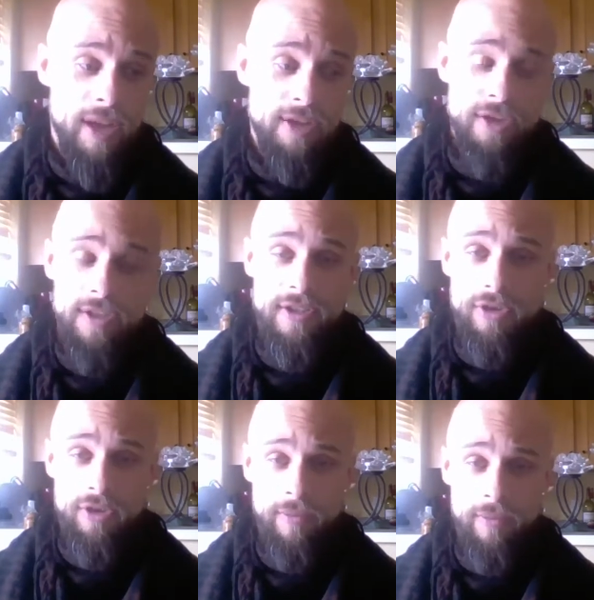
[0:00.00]
not just
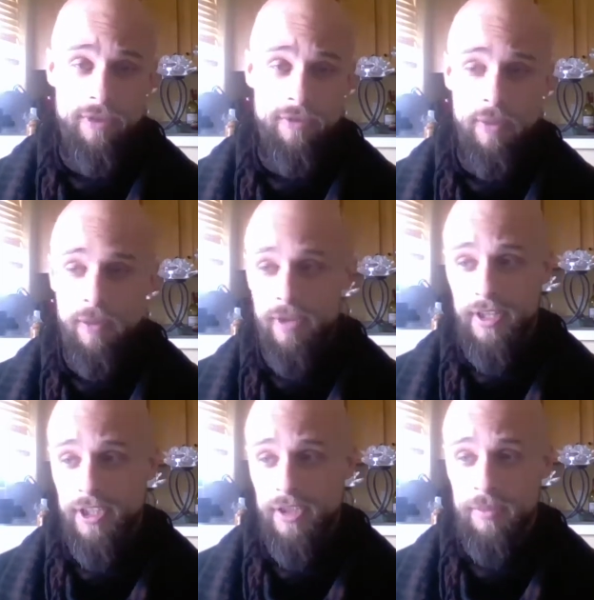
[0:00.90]
Trump and the
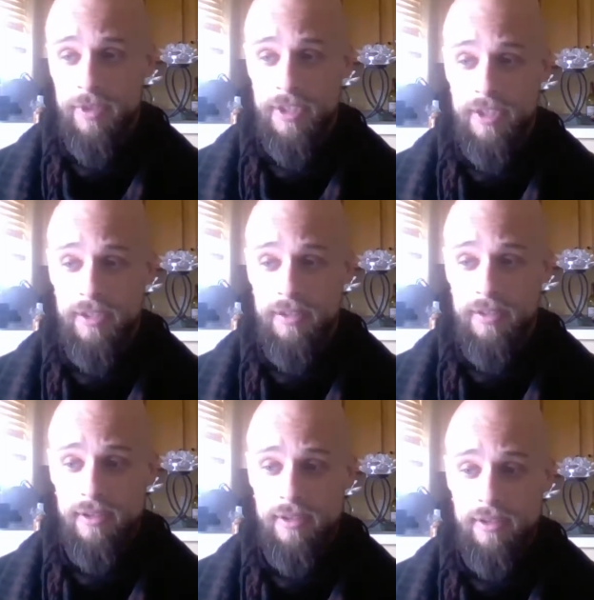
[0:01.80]
Republicans, but
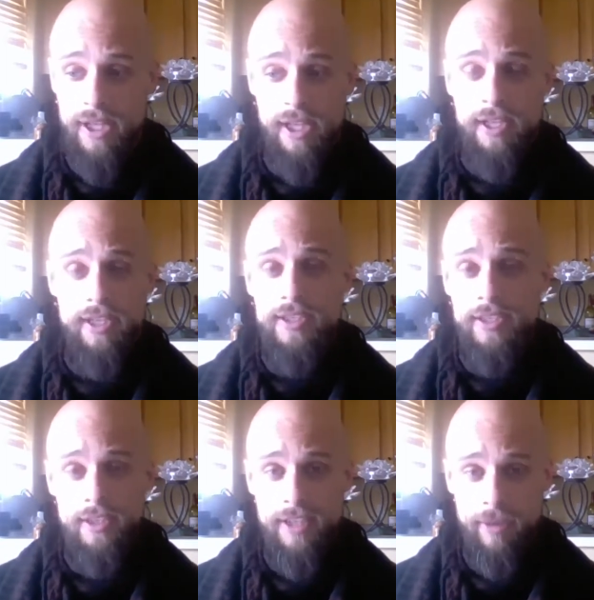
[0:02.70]
the idiots
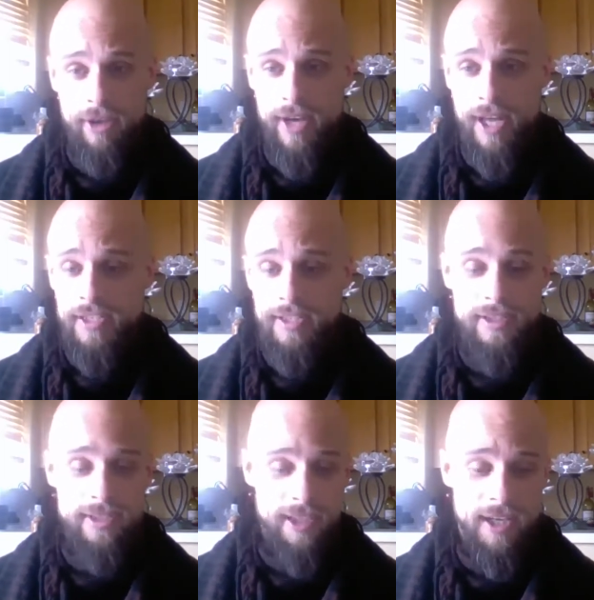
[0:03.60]
in the Democrats and
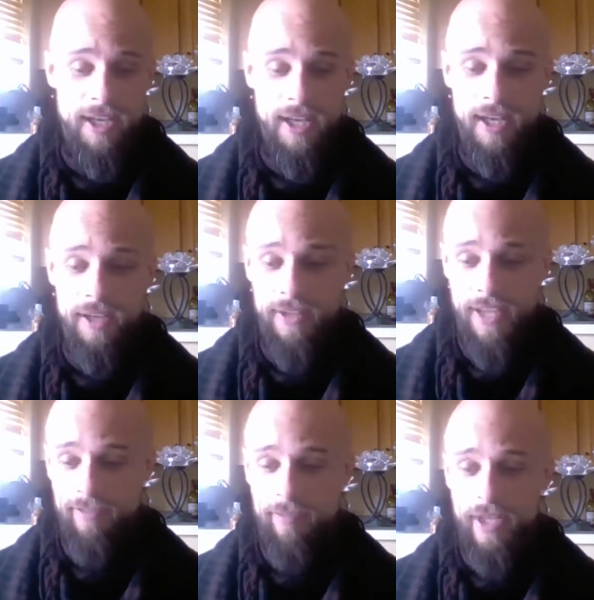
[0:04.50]
the CIA and the
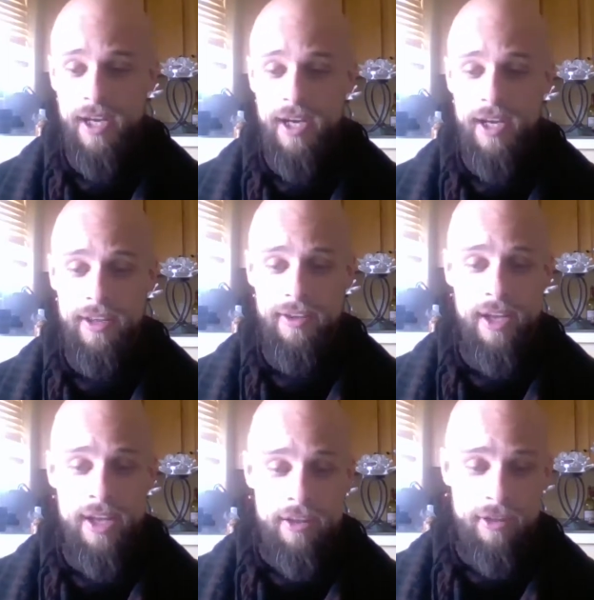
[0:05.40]
FBI and
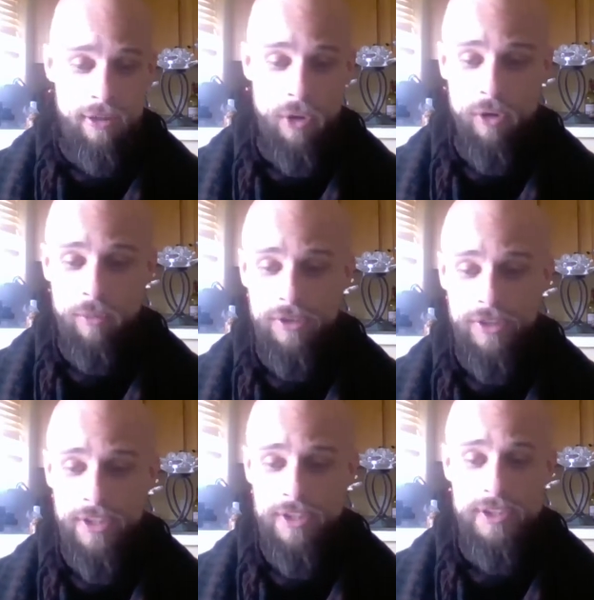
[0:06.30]
the local
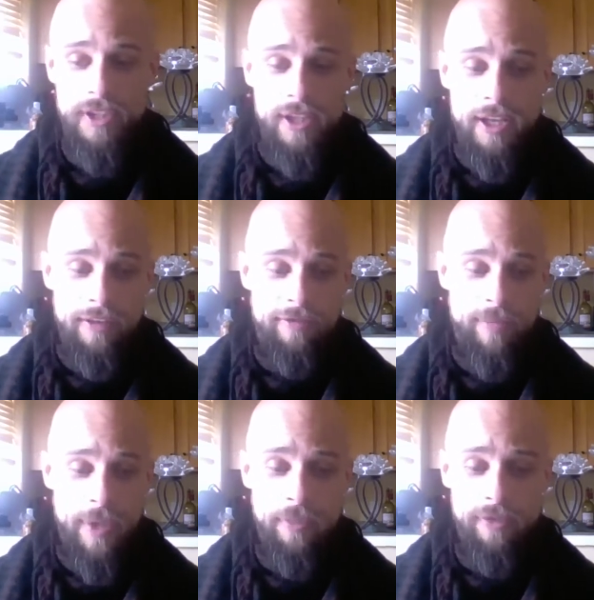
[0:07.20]
police, If
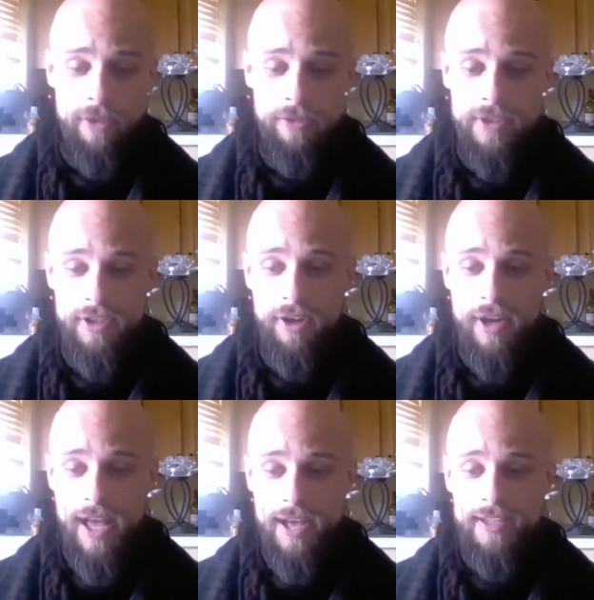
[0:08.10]
people don't
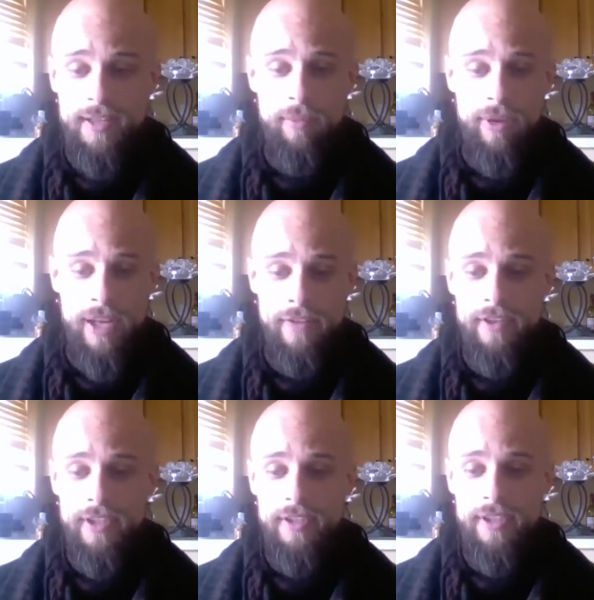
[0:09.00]
start acting
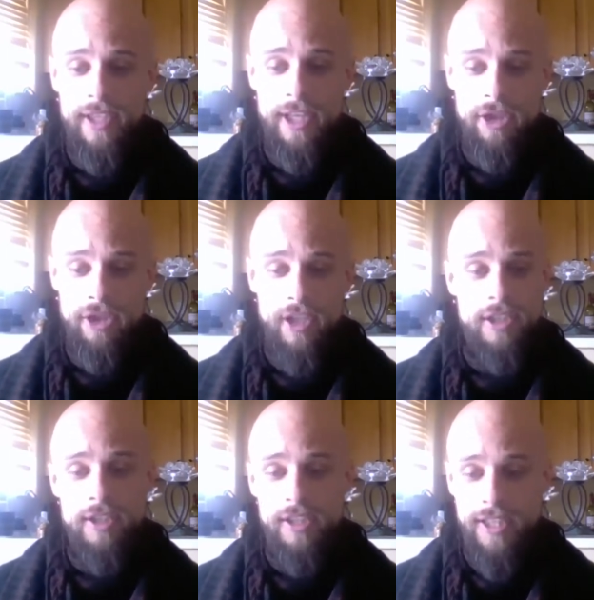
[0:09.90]
benevolently and
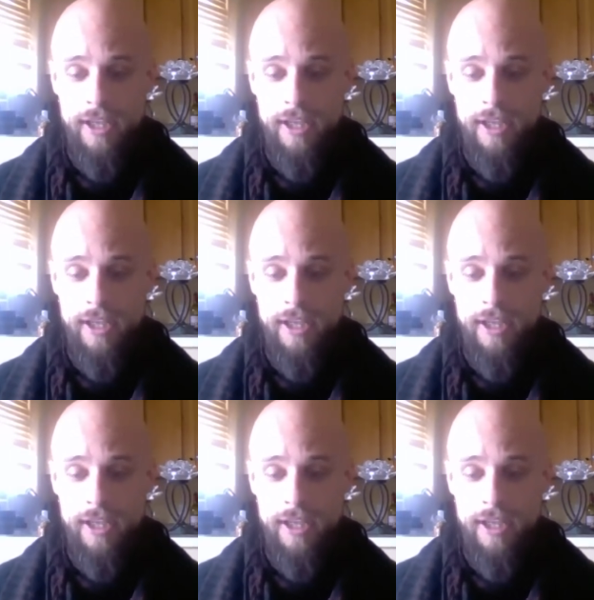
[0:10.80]
justly